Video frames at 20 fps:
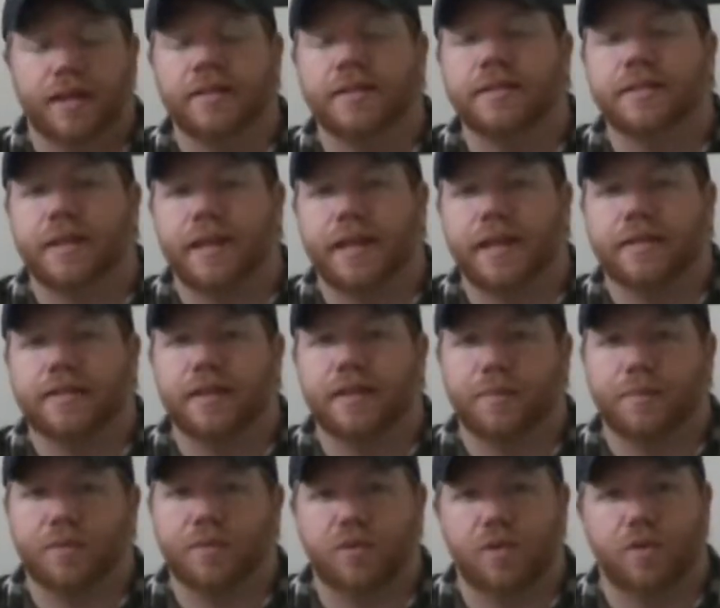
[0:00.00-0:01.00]
today's
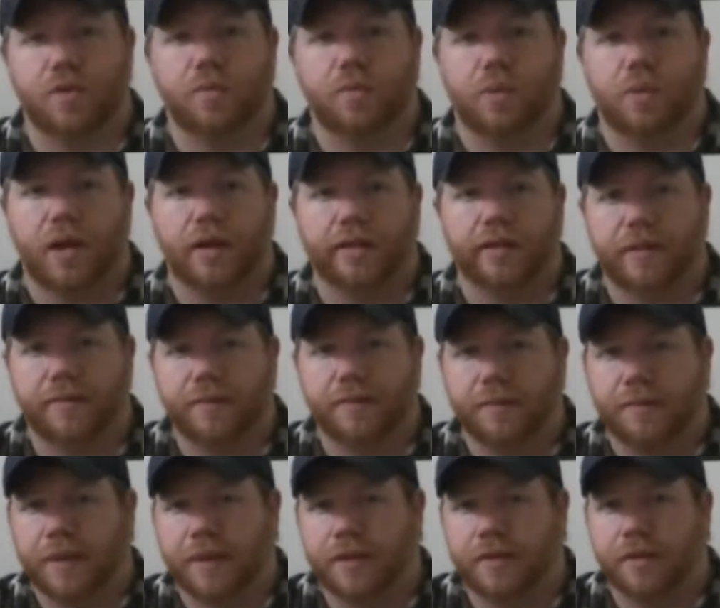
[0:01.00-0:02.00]
episode of Wildlife
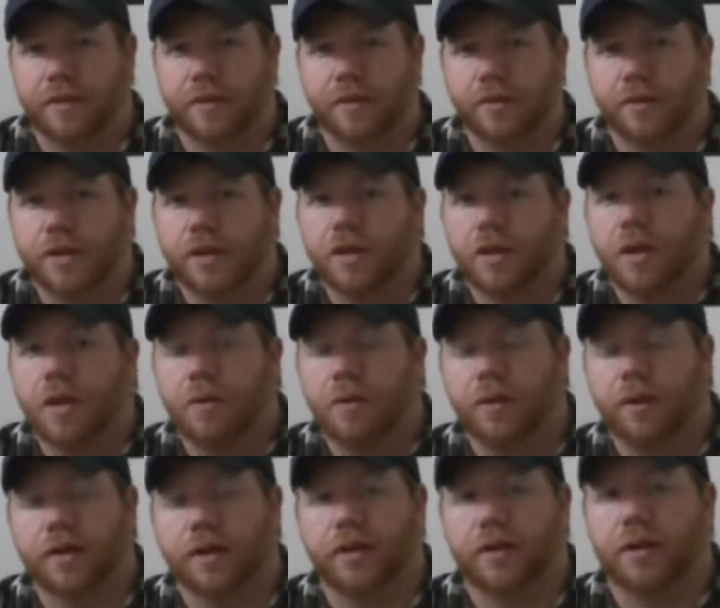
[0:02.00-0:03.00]
Commando,
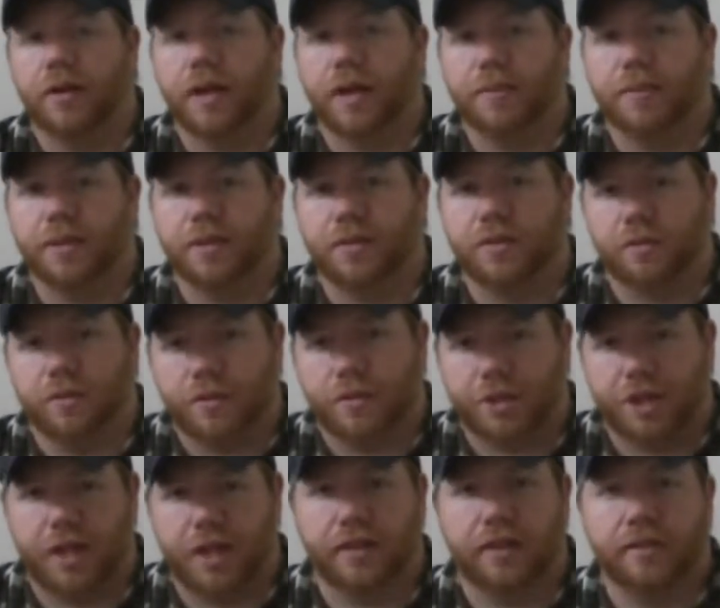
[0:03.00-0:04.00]
we're going to go ahead and be doing a
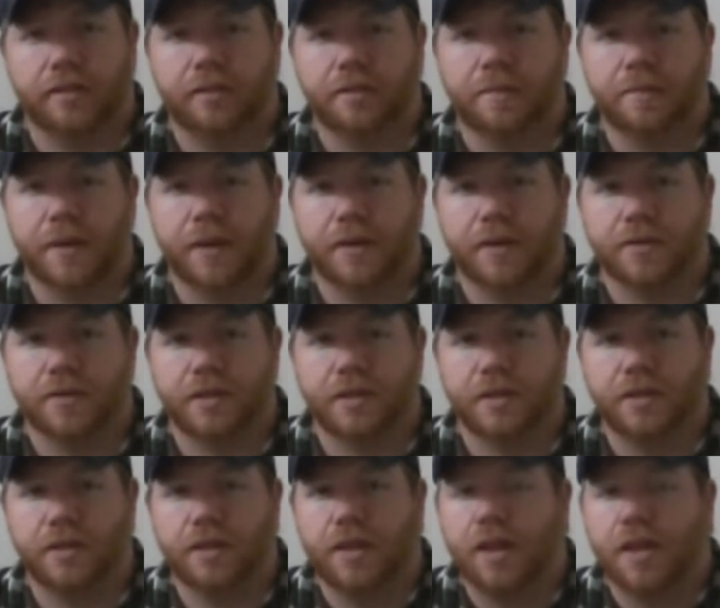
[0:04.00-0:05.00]
shotgun
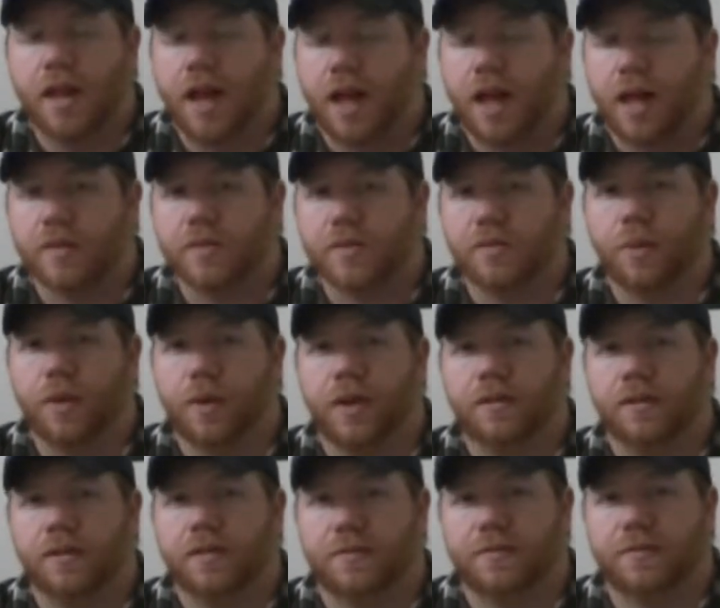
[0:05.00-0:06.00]
comparison, as
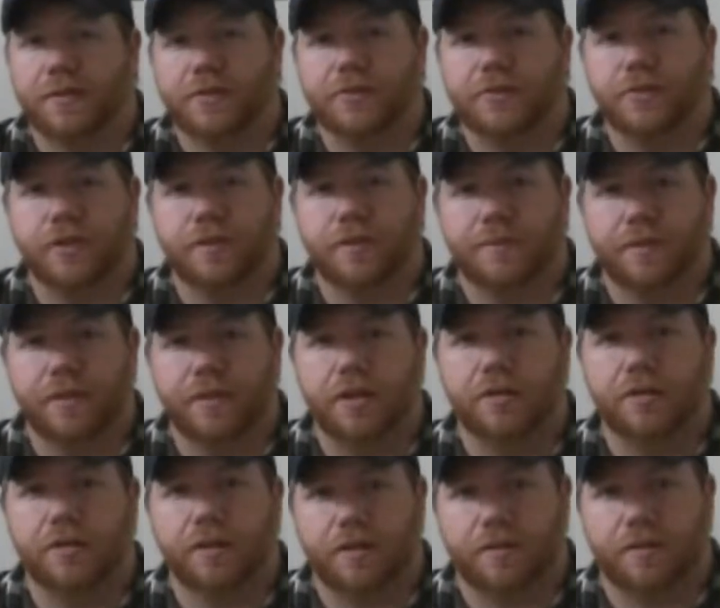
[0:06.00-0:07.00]
well as featuring a
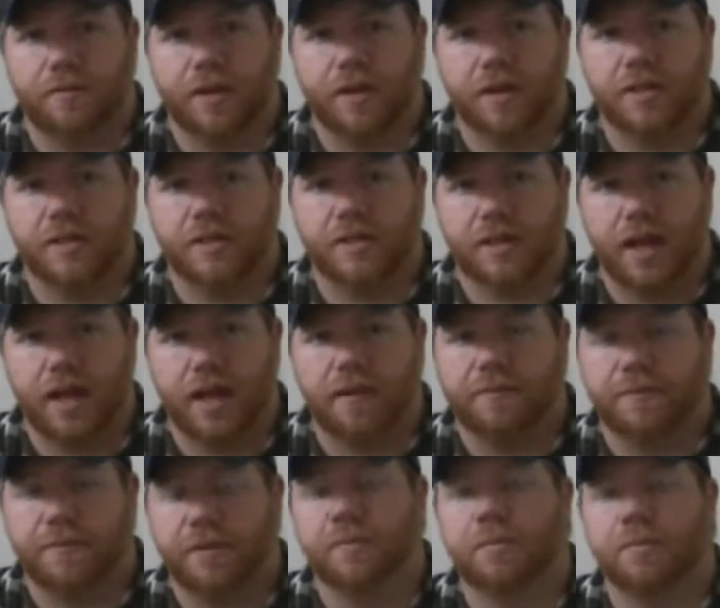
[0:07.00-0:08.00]
video that our friend
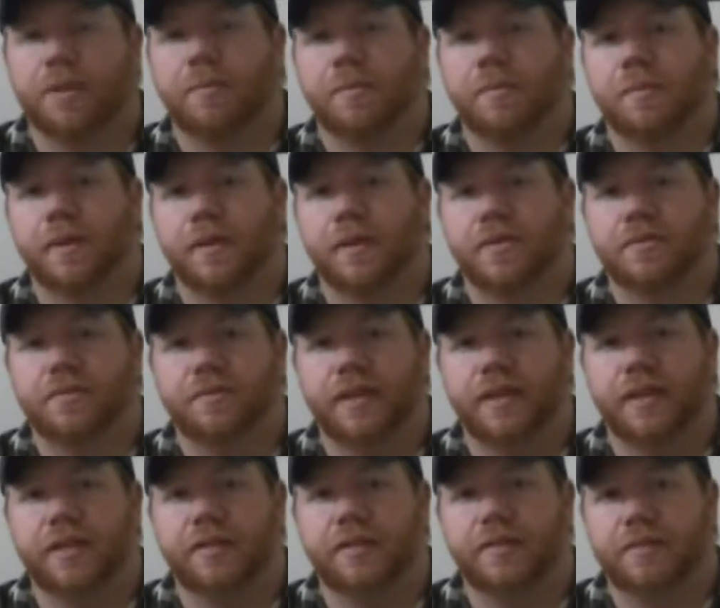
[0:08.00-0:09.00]
Scott filmed up in
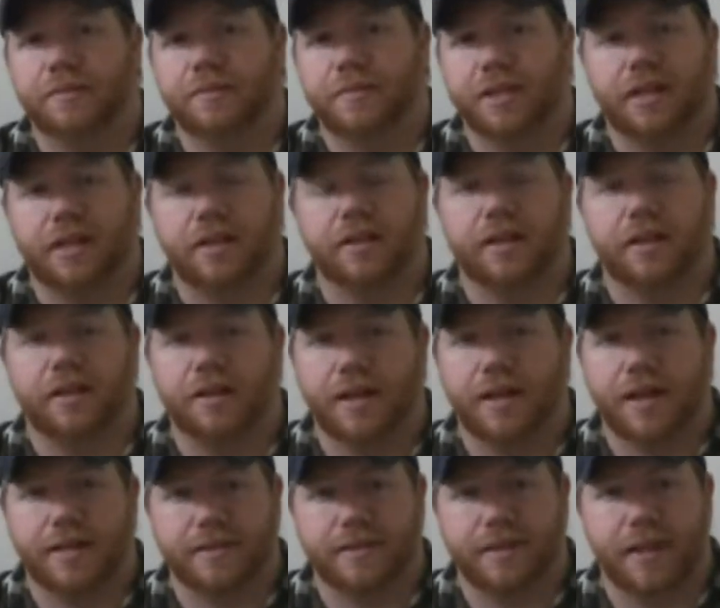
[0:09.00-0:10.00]
Pennsylvania of him taking down a
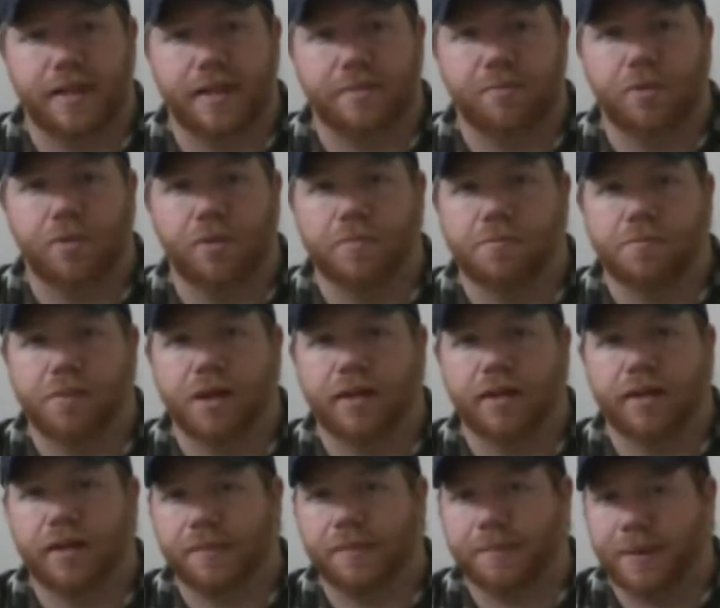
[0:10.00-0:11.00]
nice 8-point
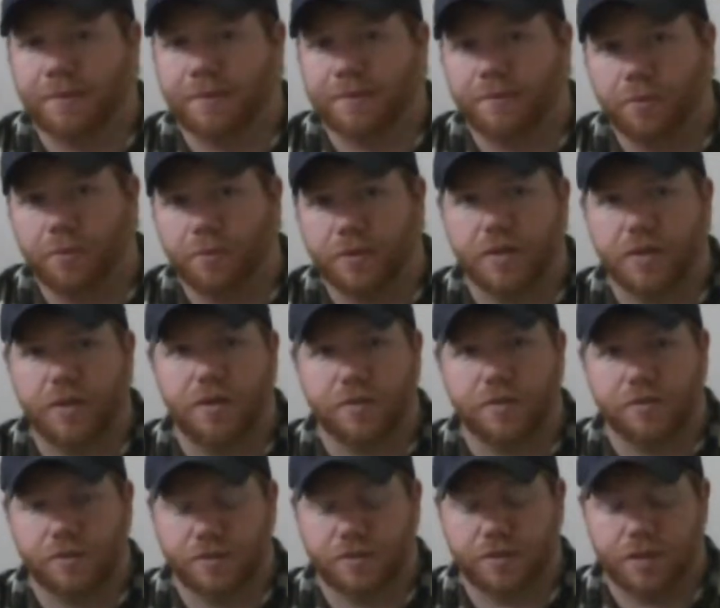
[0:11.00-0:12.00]
buck at about 40
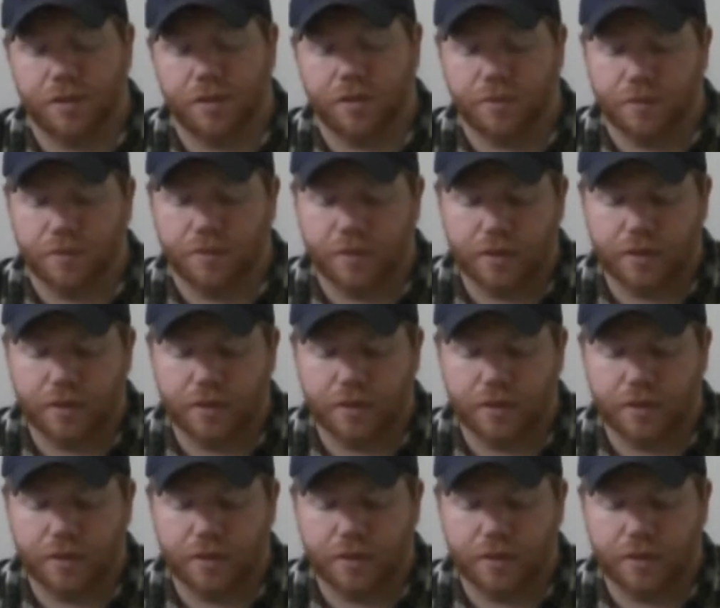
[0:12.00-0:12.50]
yards or so.